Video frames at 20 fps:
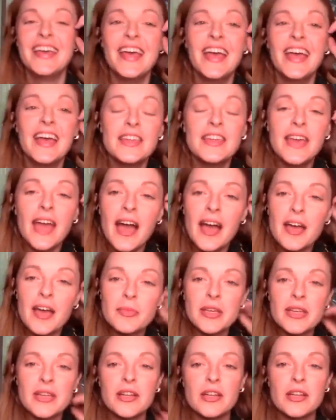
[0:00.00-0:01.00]
Yeah, I
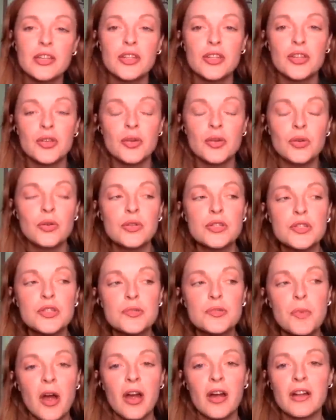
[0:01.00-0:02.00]
mean, a huge
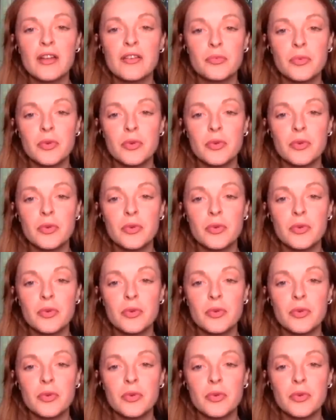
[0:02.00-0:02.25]
part of